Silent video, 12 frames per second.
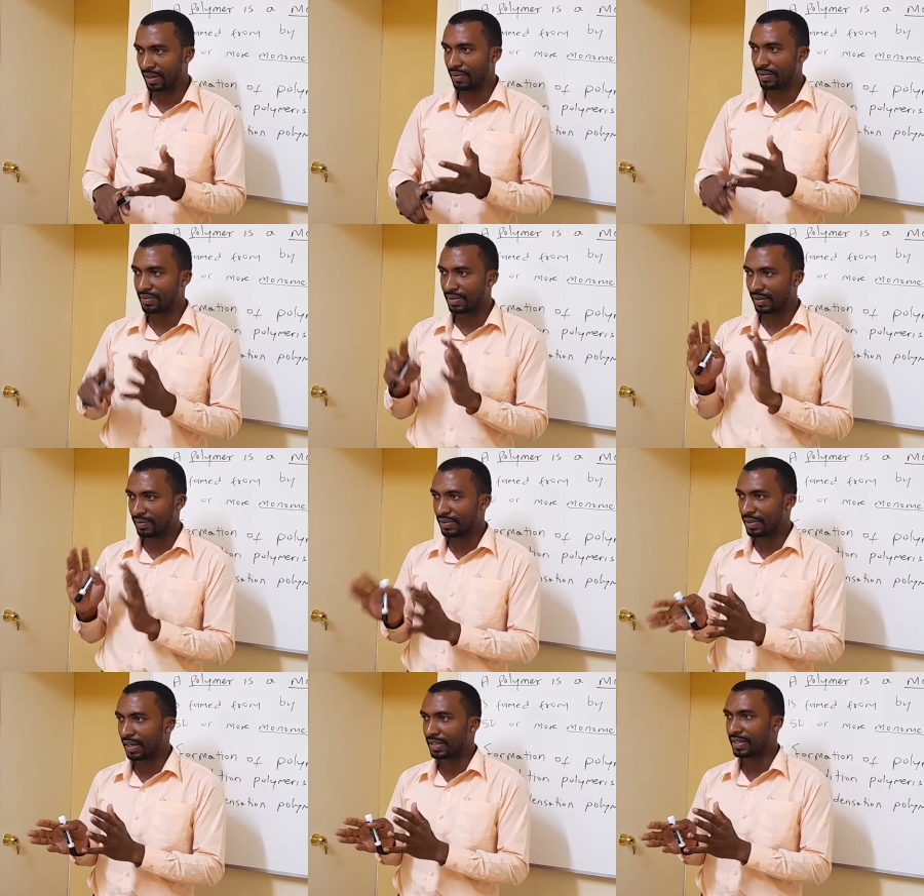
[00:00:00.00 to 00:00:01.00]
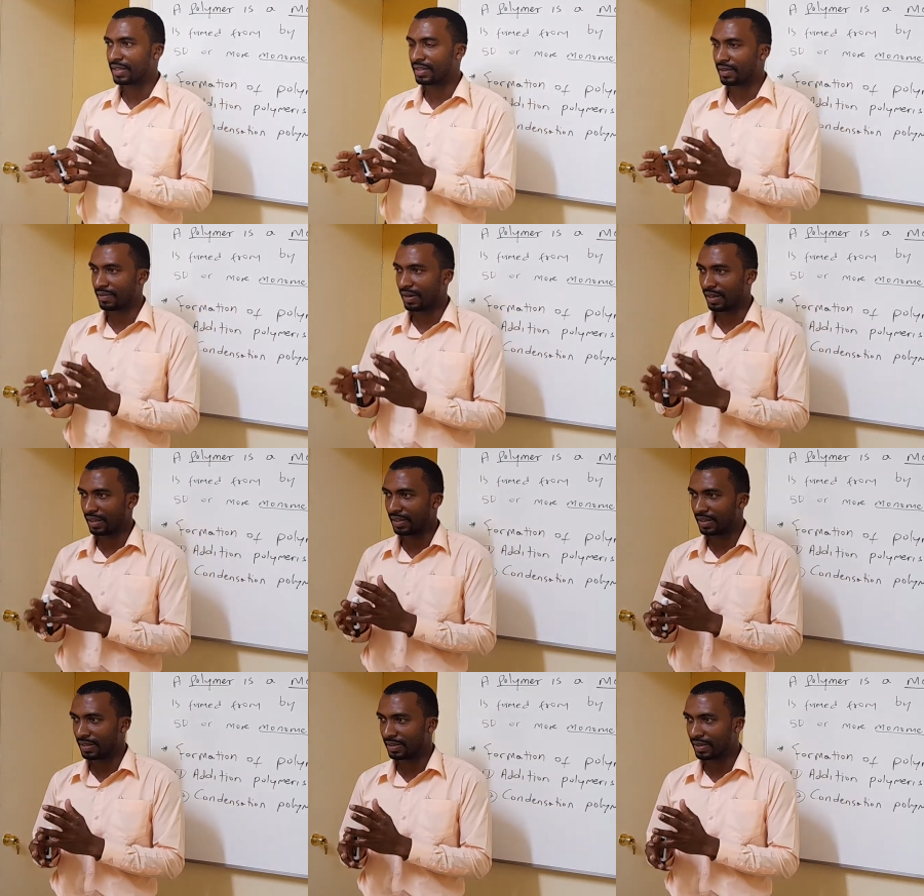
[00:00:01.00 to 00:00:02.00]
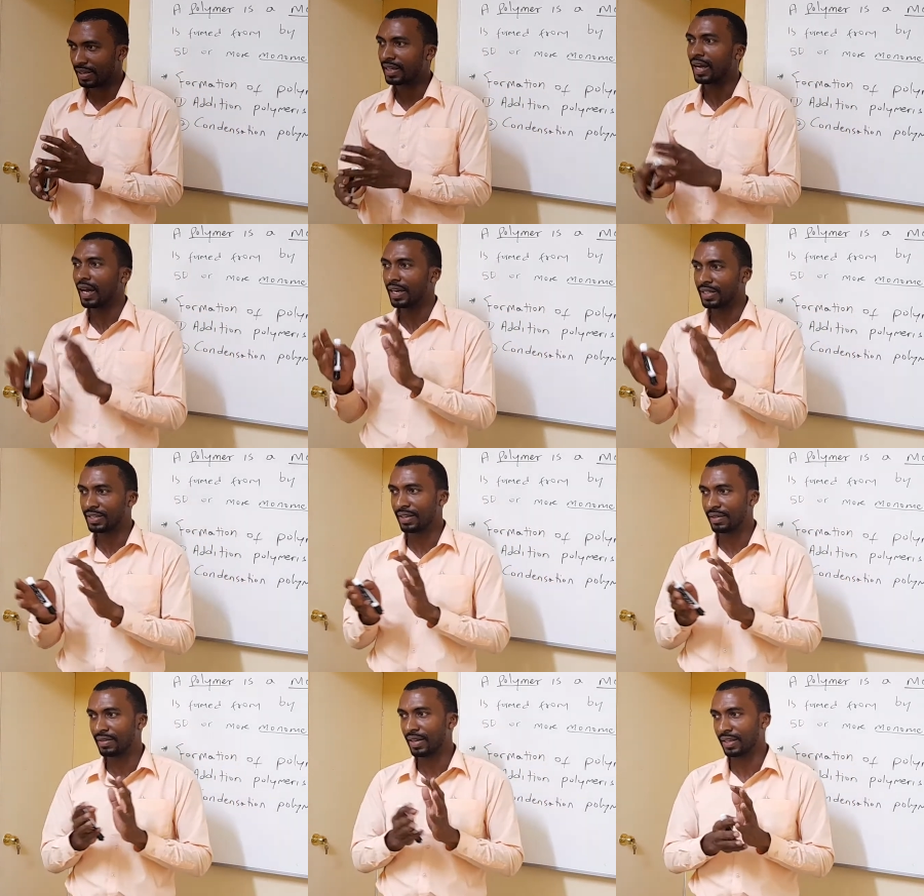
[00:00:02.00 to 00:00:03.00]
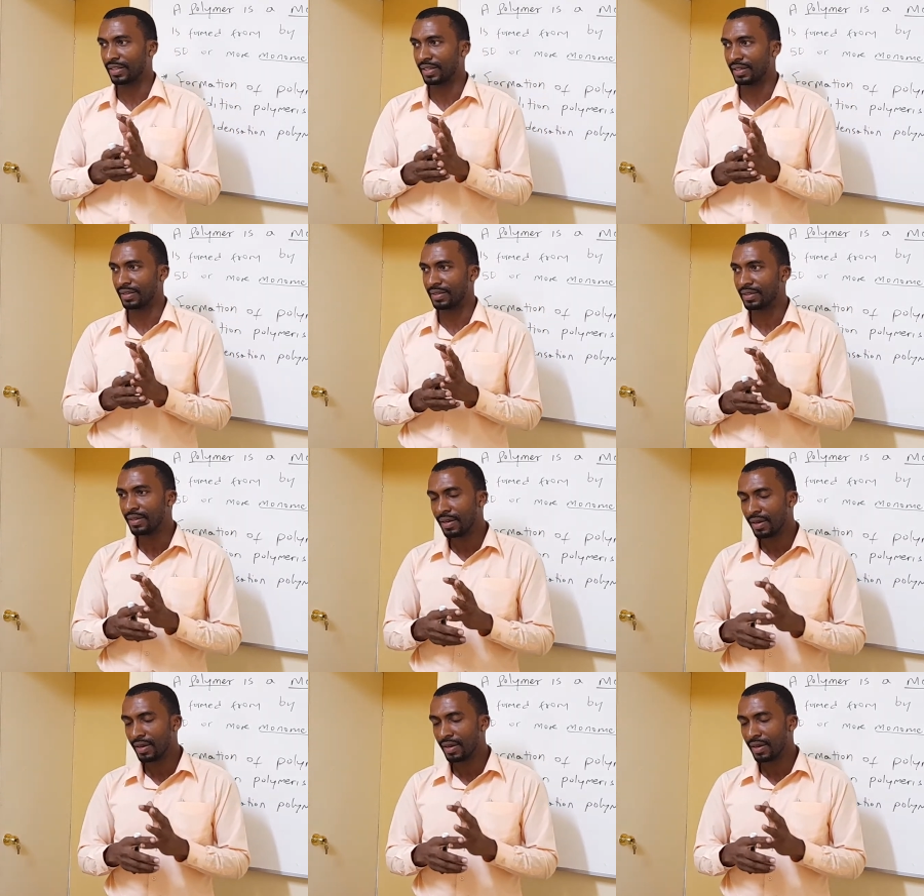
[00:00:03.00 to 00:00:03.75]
That was one of the reactions of alkenes, right? The addition reactions.